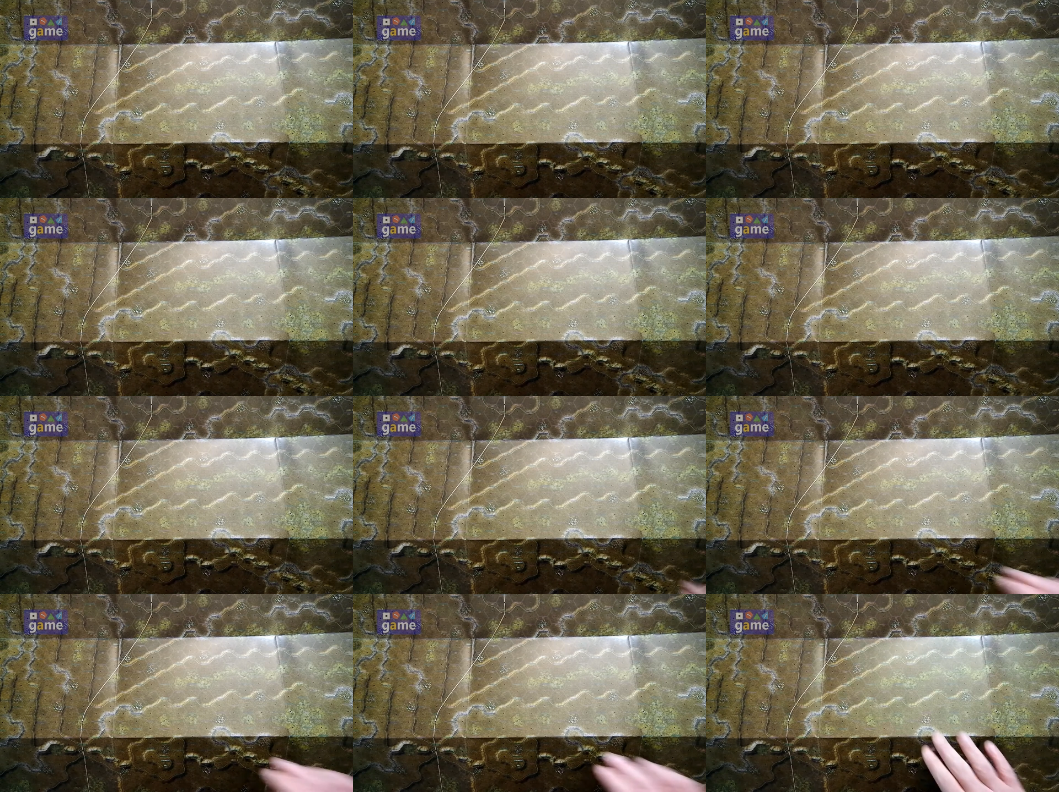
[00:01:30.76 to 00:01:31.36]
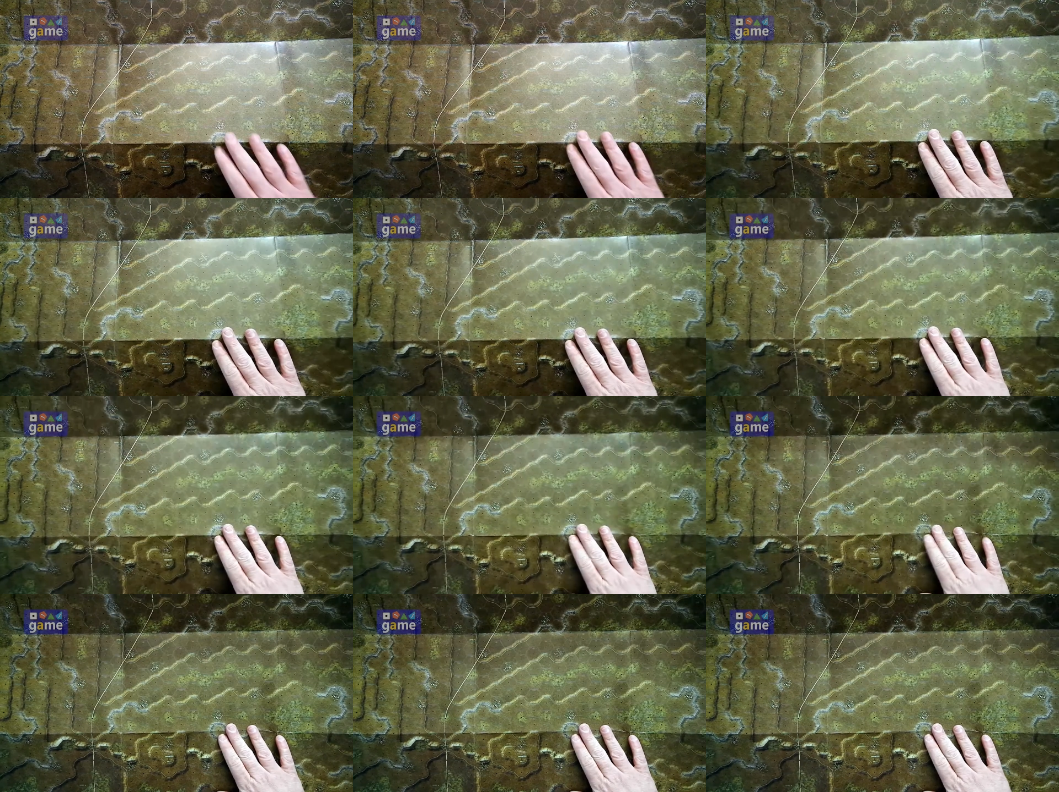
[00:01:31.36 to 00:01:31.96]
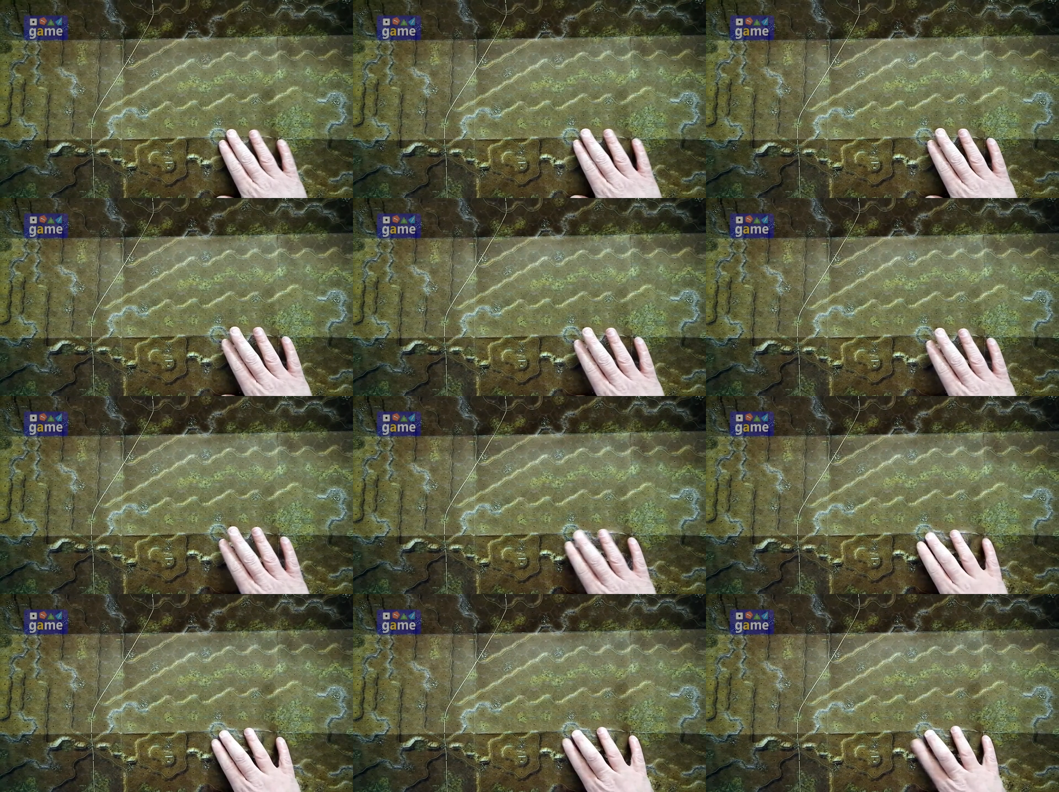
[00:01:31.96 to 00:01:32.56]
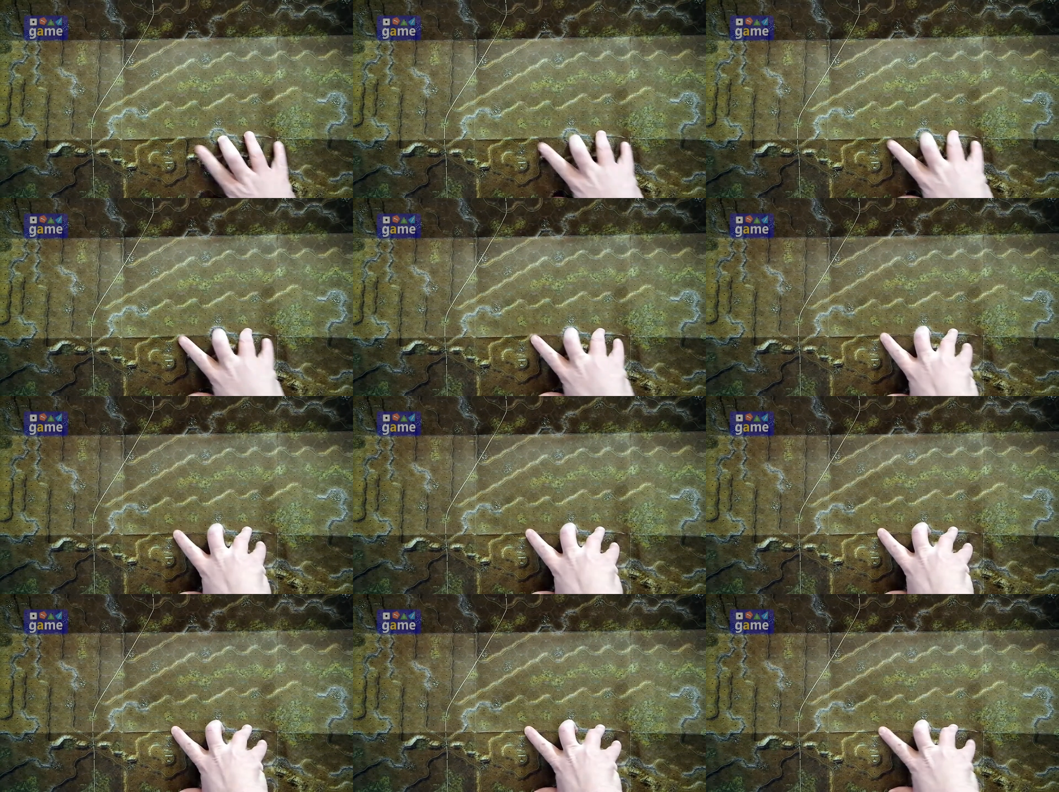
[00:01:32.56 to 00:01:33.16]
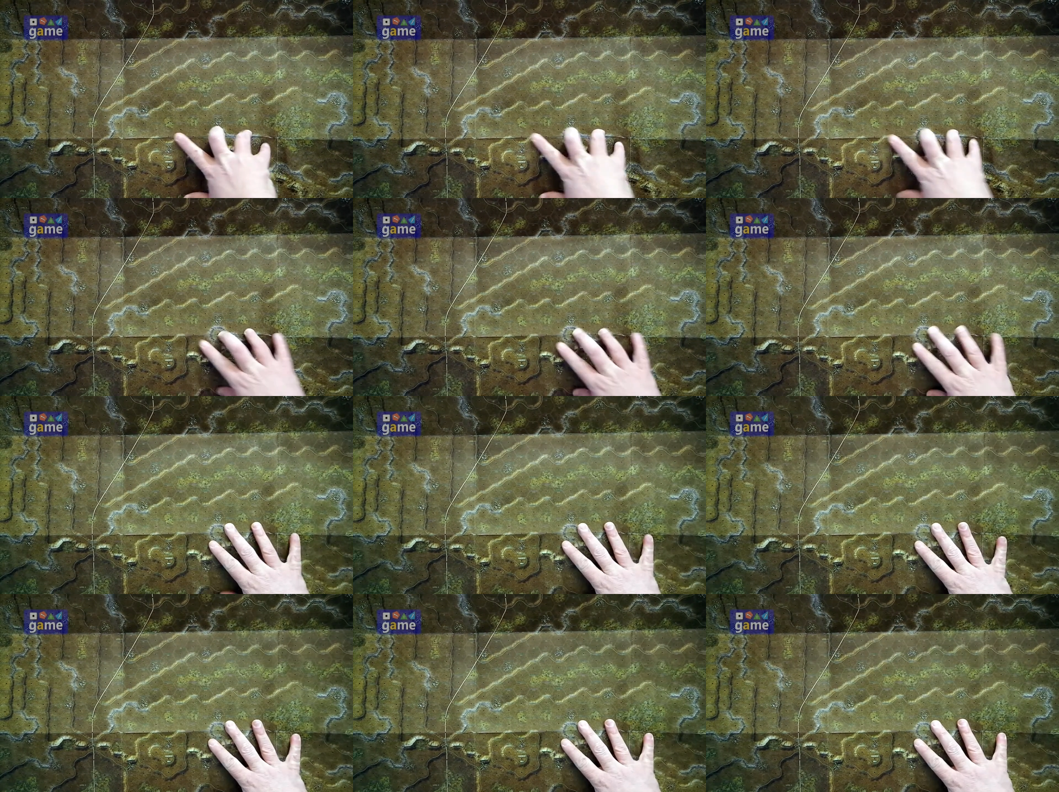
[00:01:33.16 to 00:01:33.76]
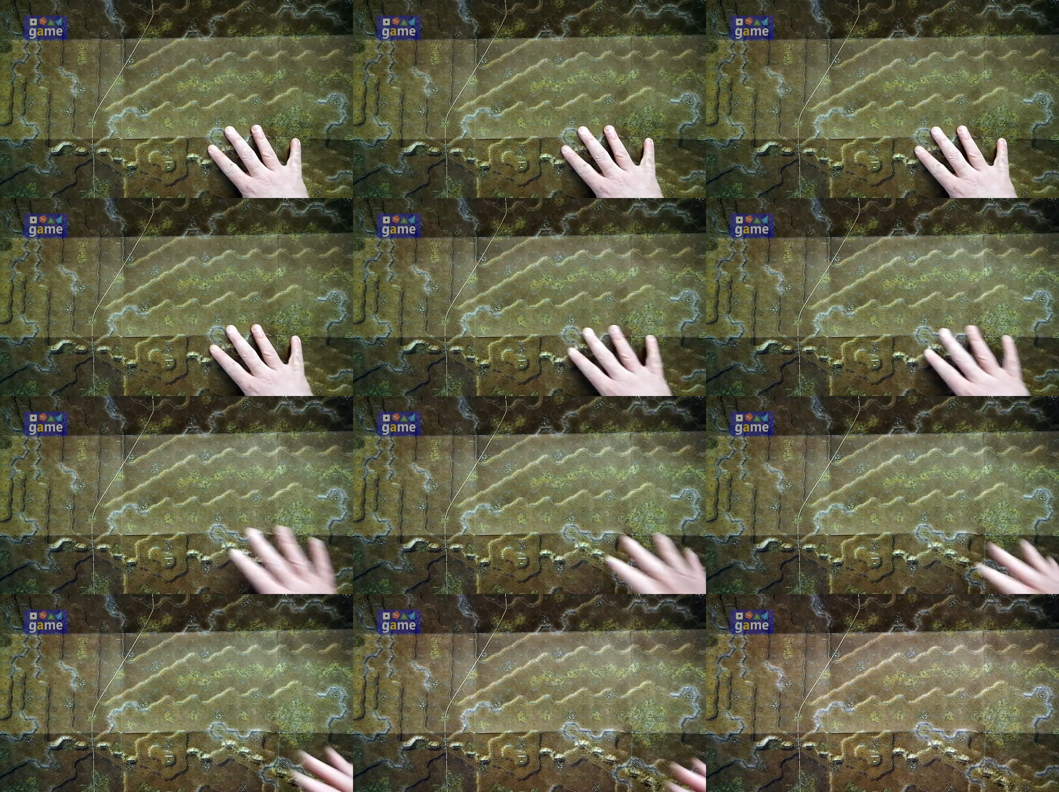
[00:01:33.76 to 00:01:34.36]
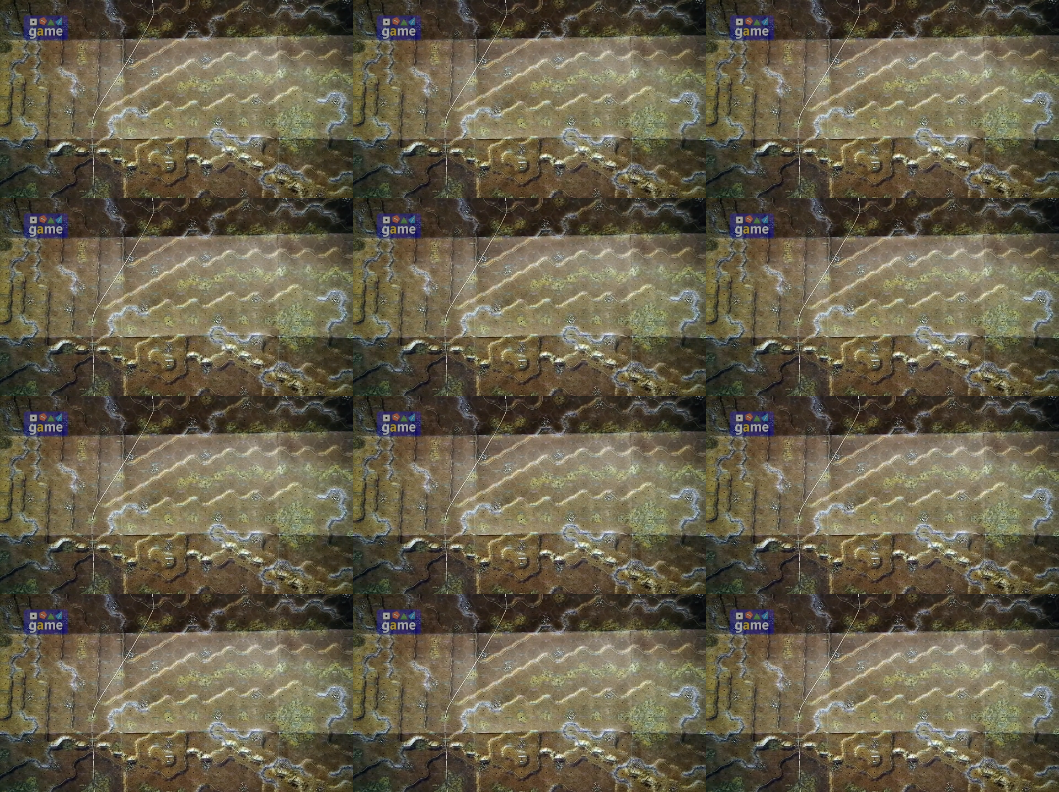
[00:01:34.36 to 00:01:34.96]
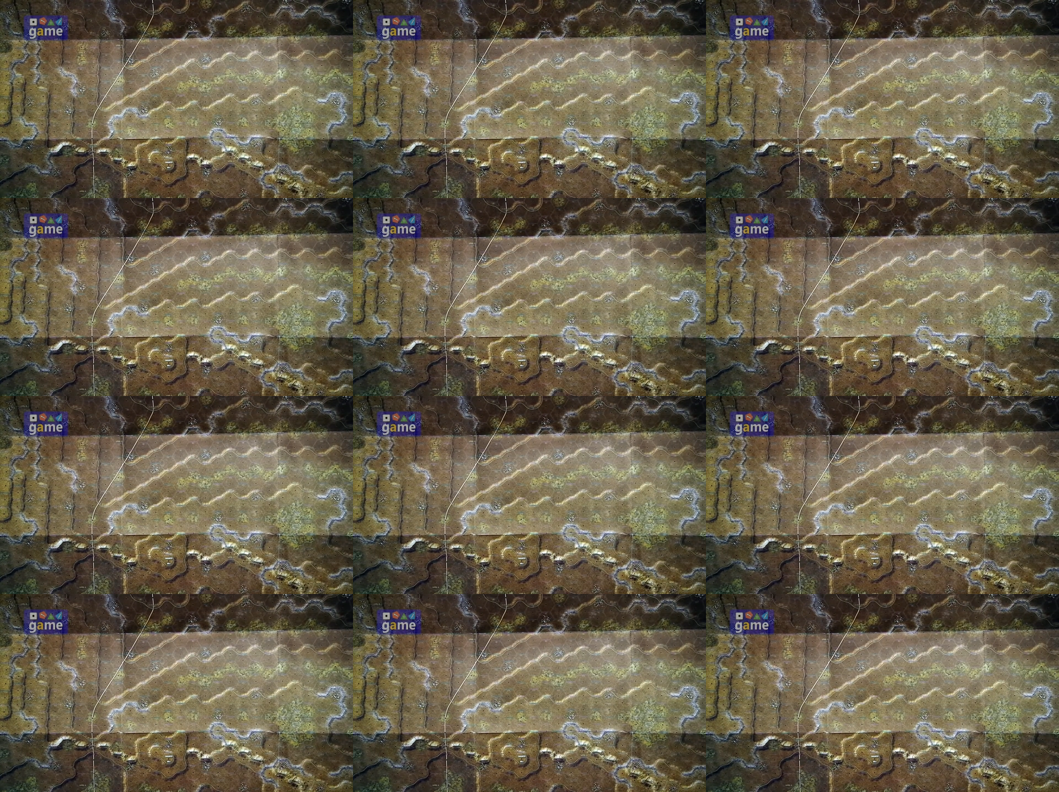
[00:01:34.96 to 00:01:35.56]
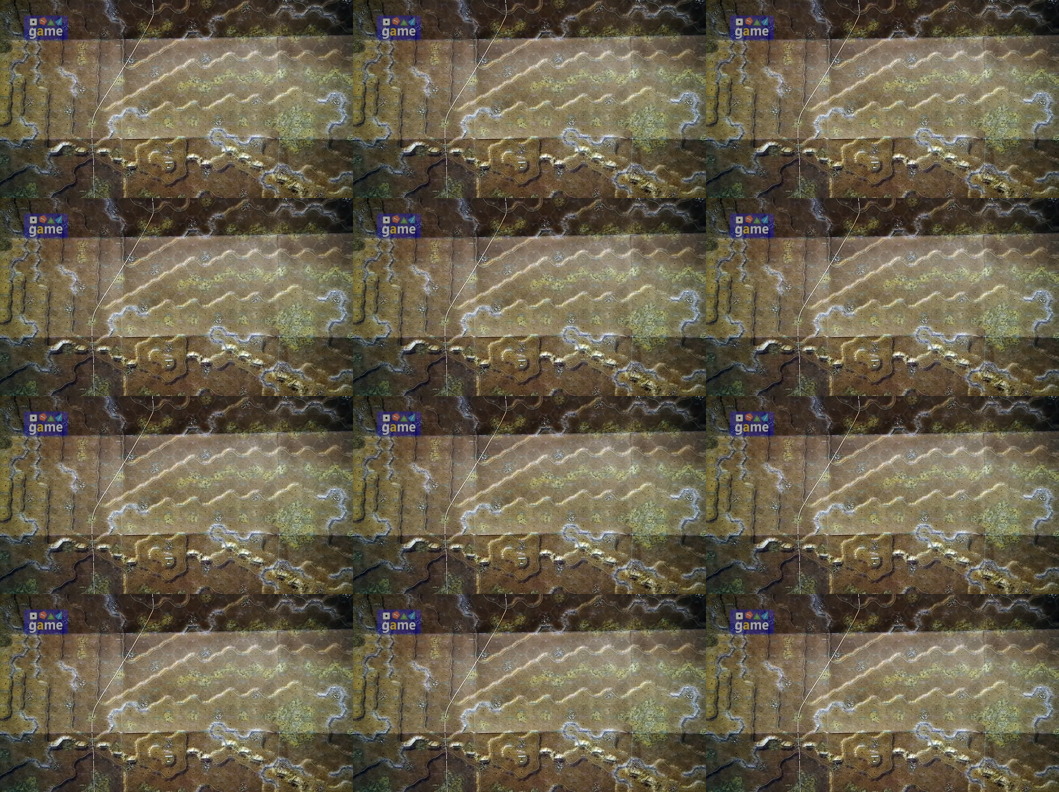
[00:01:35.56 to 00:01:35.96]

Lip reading: Nobody's mouth can be seen.